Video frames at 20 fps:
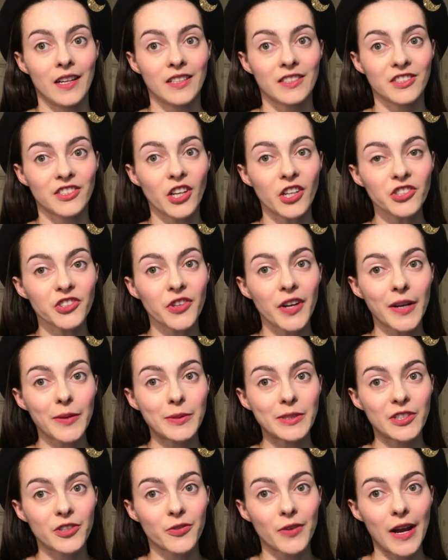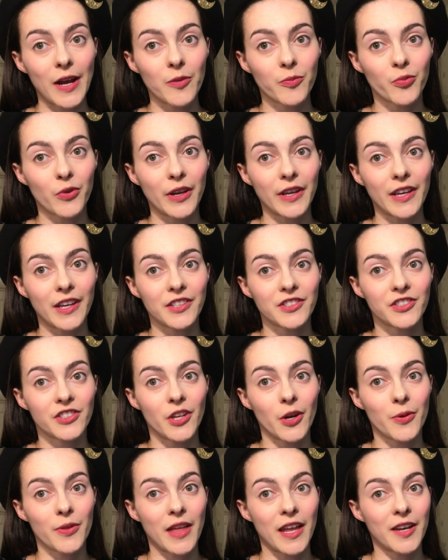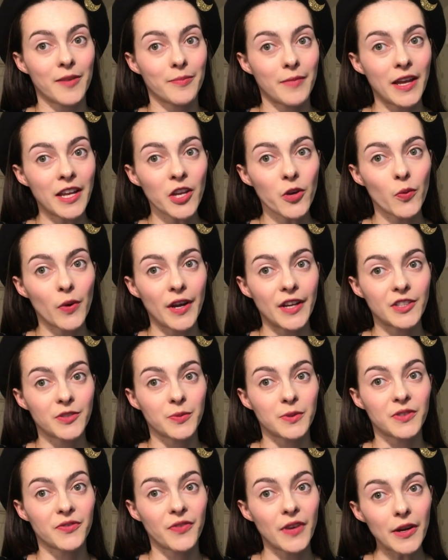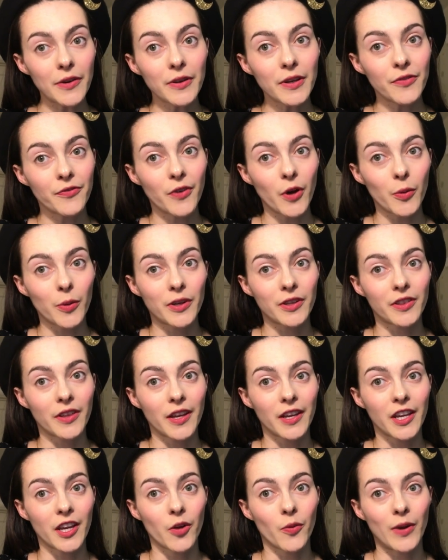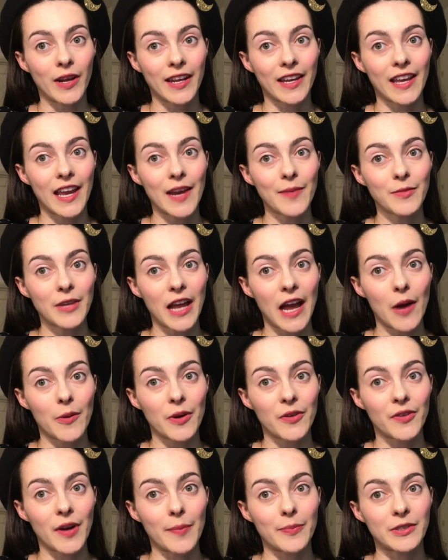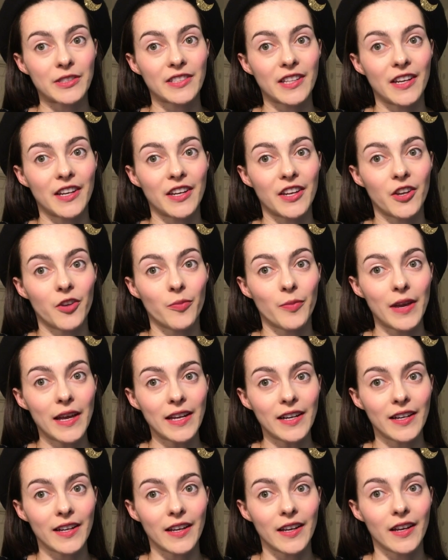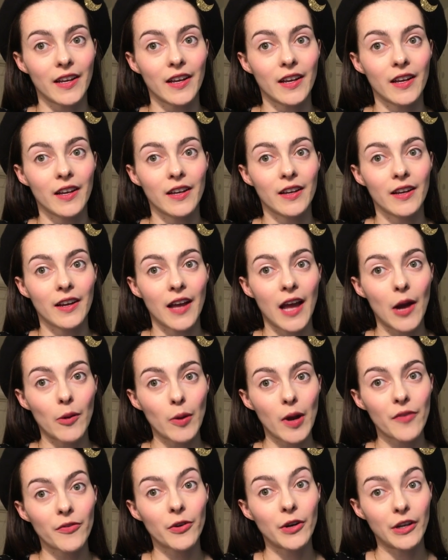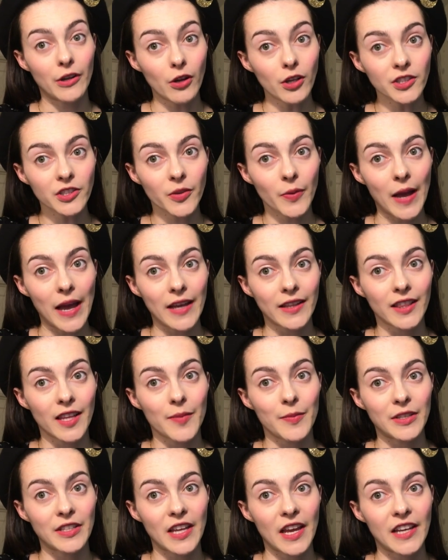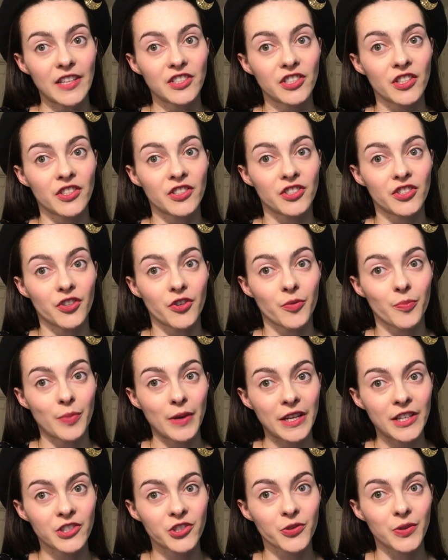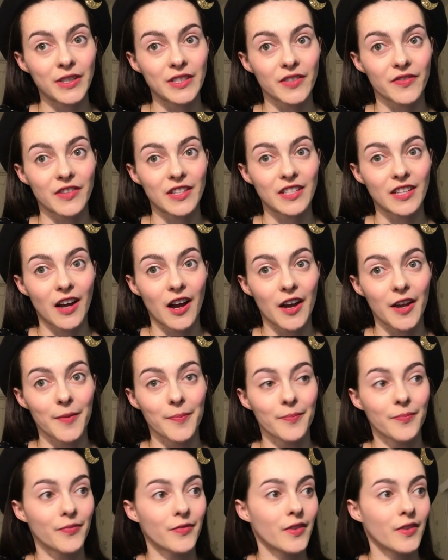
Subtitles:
Star Trek was a groundbreaking show that in many ways was very forward-thinking when it came to how it represented humanity. However, it also had limitations due to bigotries of the time.